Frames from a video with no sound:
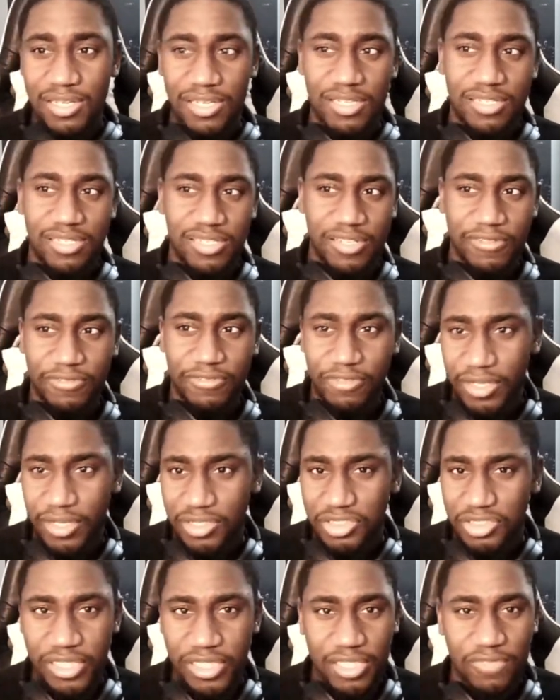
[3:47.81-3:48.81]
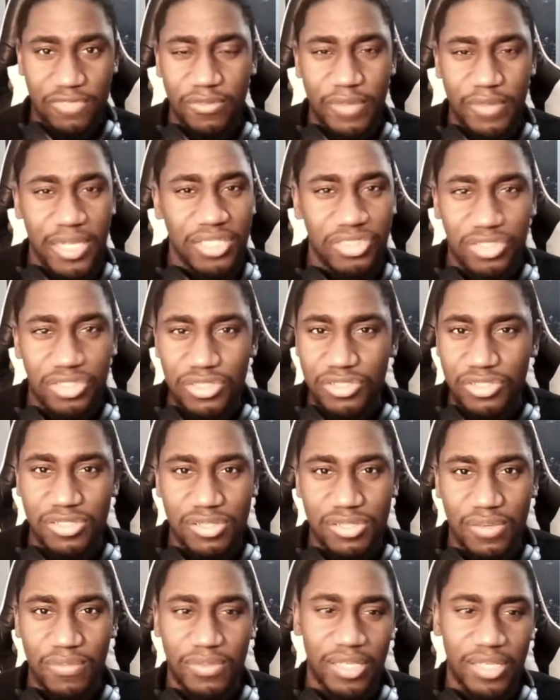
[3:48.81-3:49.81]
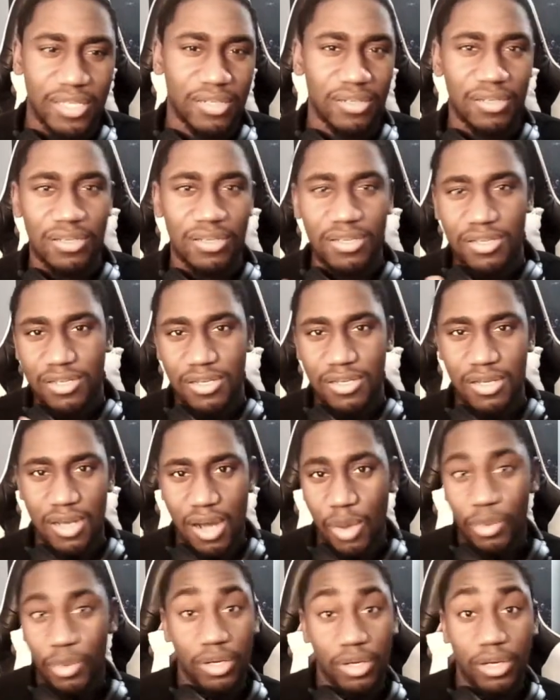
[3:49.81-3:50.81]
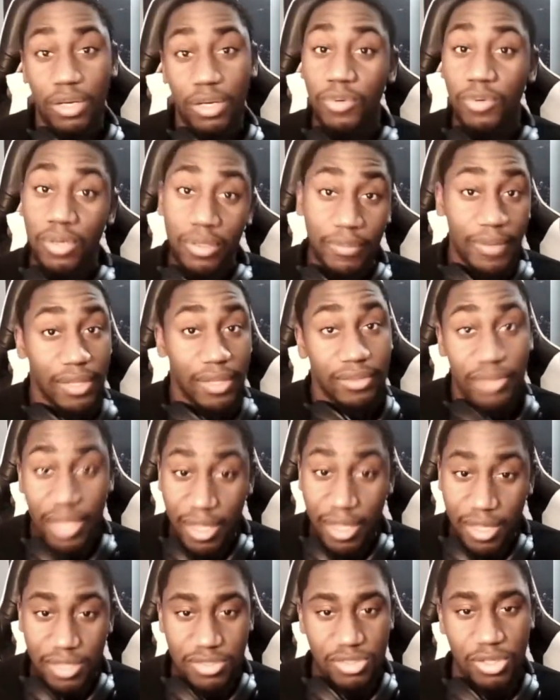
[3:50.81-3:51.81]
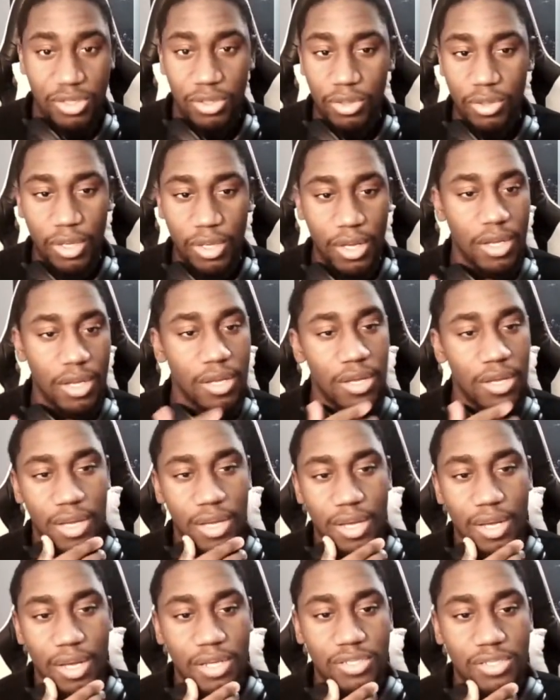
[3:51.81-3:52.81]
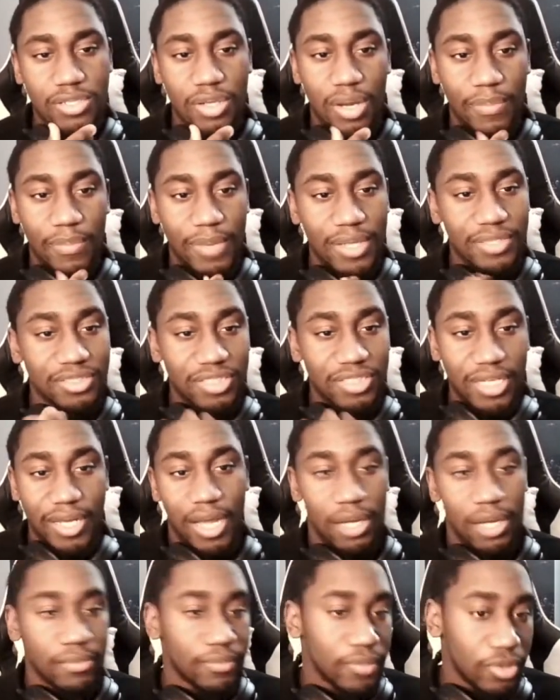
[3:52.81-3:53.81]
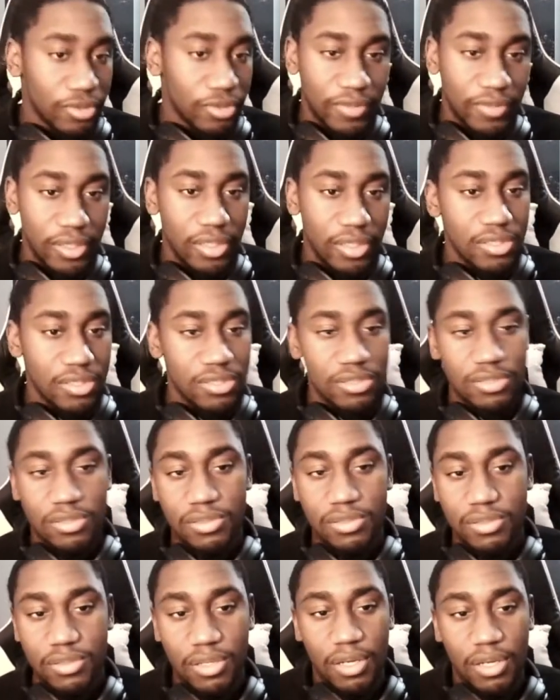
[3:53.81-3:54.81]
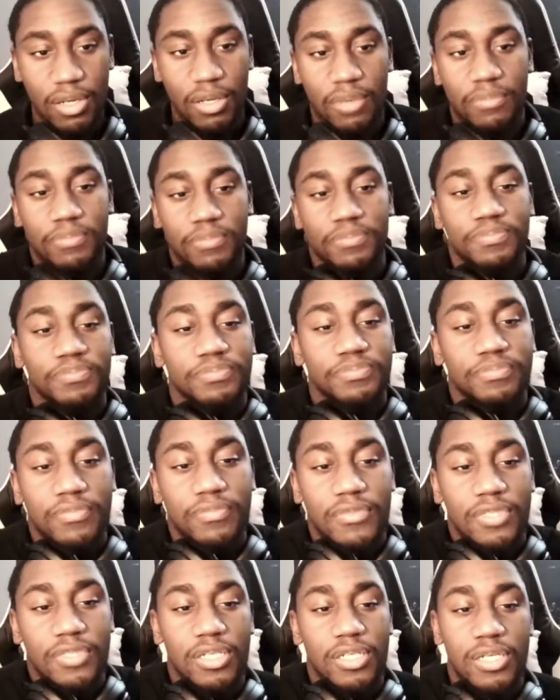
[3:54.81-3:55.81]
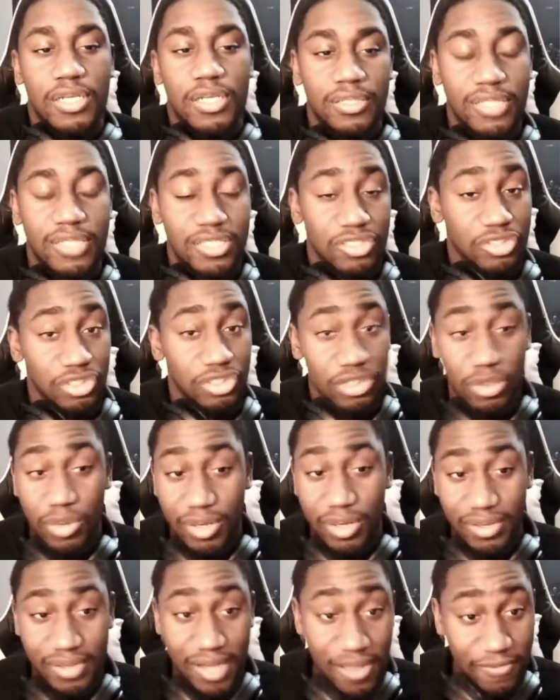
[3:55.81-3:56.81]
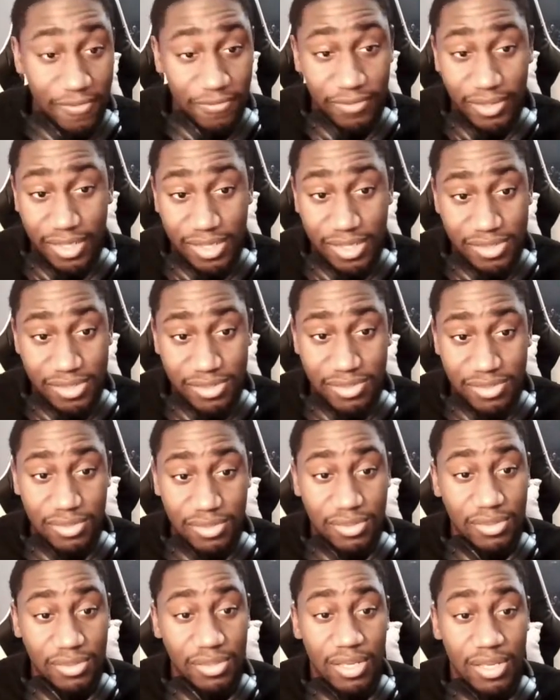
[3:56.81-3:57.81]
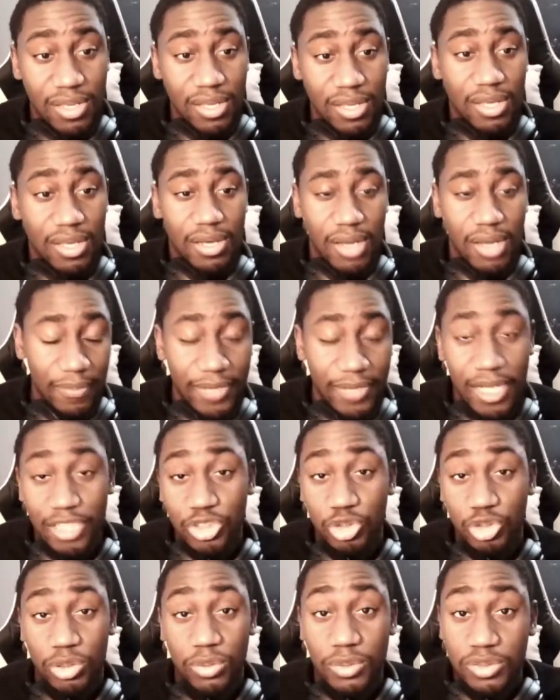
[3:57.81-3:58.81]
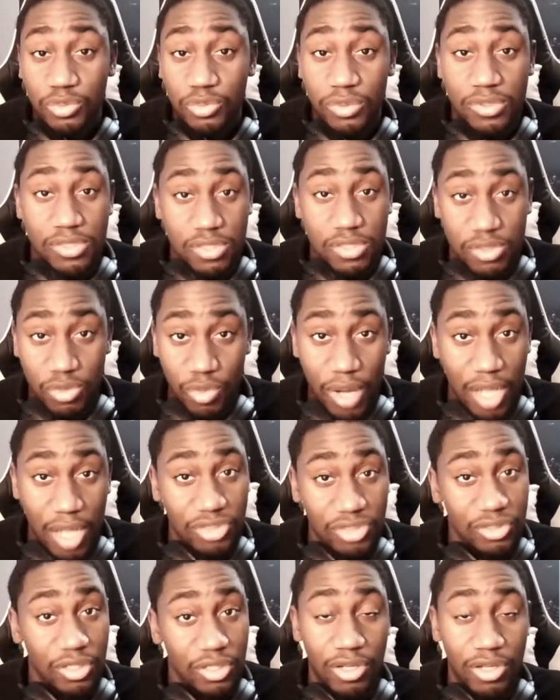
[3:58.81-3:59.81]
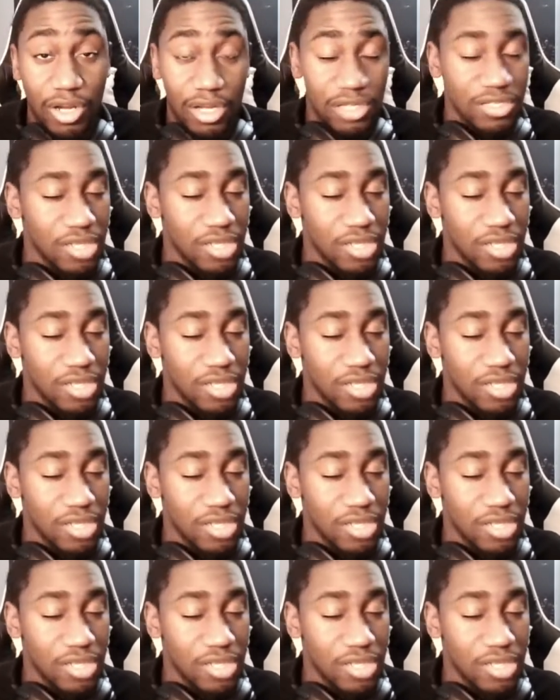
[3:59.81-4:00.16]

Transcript: different transformations or something. I want to know more about that. So, so I might check out movies. Um, there's a show on Netflix I'm not sure which ones to watch though. Y'all can tell